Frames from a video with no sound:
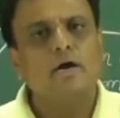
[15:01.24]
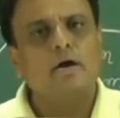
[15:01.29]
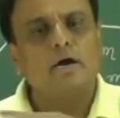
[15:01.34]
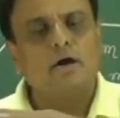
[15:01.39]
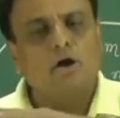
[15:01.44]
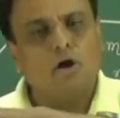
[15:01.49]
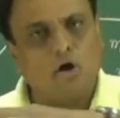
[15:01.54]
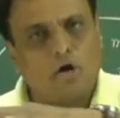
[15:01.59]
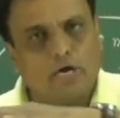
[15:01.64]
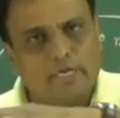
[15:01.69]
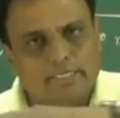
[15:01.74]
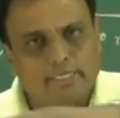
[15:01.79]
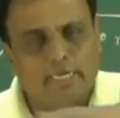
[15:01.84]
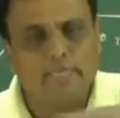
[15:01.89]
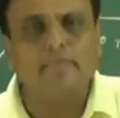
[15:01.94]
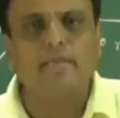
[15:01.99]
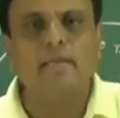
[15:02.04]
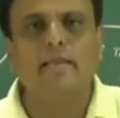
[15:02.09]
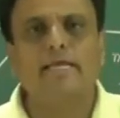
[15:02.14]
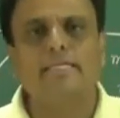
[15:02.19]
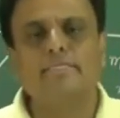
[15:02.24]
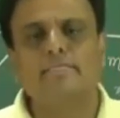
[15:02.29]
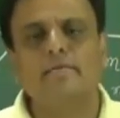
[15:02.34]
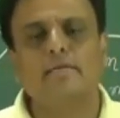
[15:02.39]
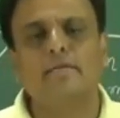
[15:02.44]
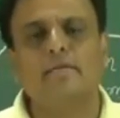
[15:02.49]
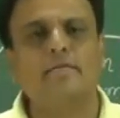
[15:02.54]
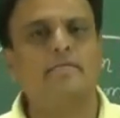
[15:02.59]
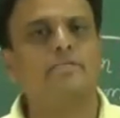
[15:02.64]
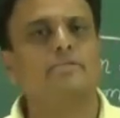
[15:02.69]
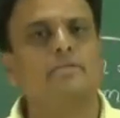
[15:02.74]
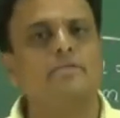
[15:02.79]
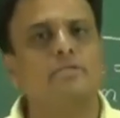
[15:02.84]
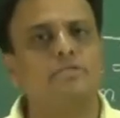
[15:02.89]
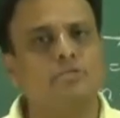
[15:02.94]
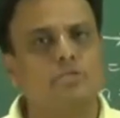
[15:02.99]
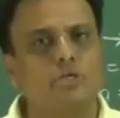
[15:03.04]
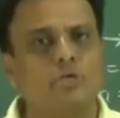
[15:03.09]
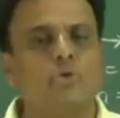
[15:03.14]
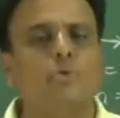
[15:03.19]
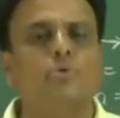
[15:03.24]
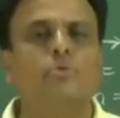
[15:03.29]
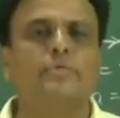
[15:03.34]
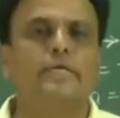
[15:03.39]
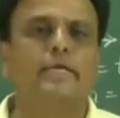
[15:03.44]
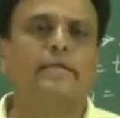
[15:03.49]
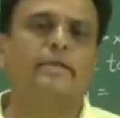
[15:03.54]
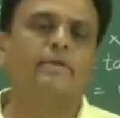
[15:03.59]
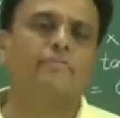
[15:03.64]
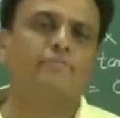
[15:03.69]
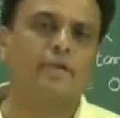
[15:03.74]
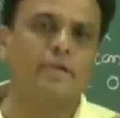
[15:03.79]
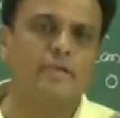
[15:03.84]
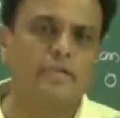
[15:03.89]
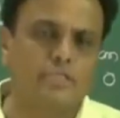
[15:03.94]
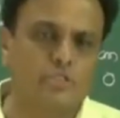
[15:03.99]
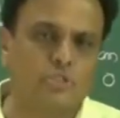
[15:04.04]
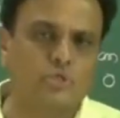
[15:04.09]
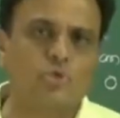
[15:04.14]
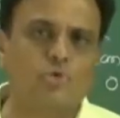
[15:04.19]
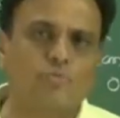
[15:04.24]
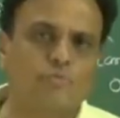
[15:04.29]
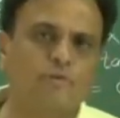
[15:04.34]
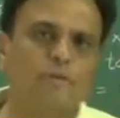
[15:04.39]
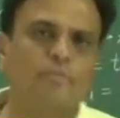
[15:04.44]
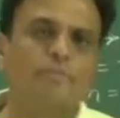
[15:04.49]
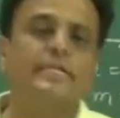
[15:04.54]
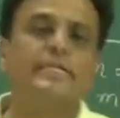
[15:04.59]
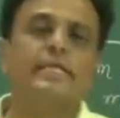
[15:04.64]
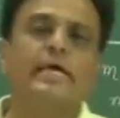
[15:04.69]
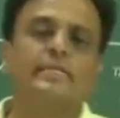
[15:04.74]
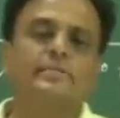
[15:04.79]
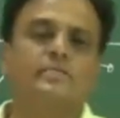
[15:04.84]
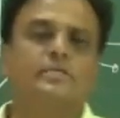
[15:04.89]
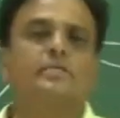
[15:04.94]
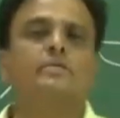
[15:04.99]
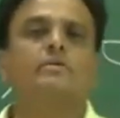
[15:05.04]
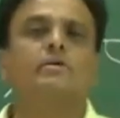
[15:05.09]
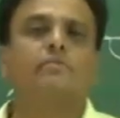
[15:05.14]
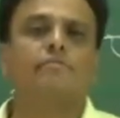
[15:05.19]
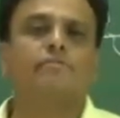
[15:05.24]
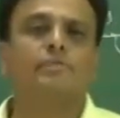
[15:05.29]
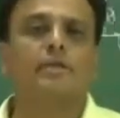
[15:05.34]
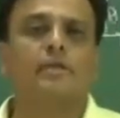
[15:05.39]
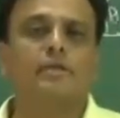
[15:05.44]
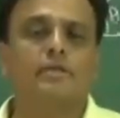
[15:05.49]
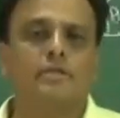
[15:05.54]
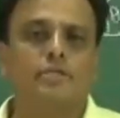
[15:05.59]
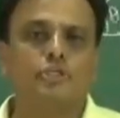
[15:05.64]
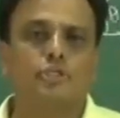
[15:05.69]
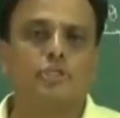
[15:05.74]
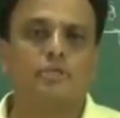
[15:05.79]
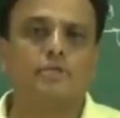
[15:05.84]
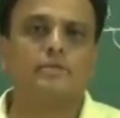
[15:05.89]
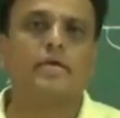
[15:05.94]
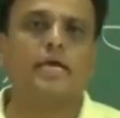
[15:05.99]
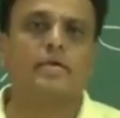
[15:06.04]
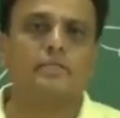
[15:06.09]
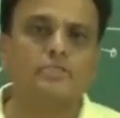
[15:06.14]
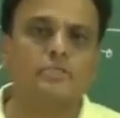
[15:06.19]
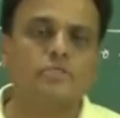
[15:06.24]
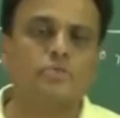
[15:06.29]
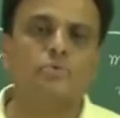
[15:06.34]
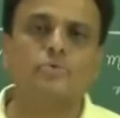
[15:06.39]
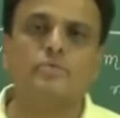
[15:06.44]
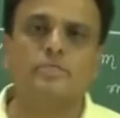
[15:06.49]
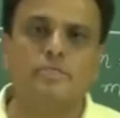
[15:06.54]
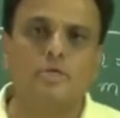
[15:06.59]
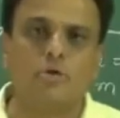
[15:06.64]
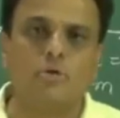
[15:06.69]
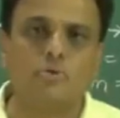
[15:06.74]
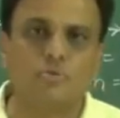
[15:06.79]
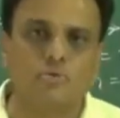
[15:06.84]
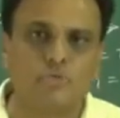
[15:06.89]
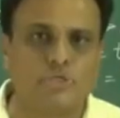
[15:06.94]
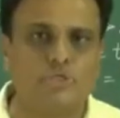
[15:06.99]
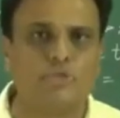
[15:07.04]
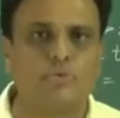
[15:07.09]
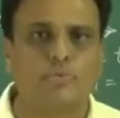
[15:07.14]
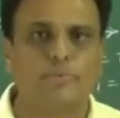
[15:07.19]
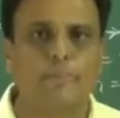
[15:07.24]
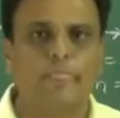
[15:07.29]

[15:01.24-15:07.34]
horizontal line's inclination is 0, then definitely slope will be tangent of inclination. Tan 0 is equal to 0.